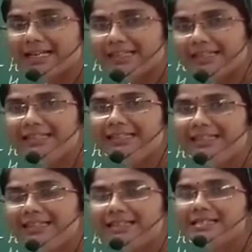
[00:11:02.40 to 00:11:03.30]

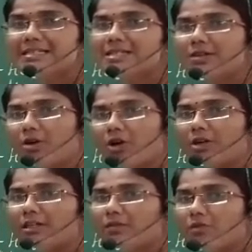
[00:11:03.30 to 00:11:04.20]
in this
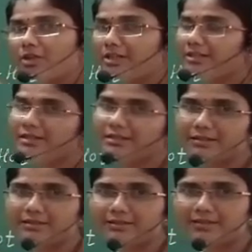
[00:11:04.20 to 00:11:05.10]
hot water.
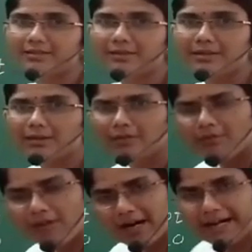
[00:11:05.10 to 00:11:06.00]

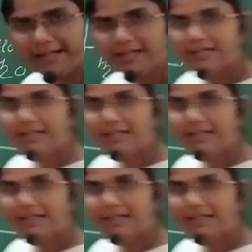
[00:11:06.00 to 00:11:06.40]
Why?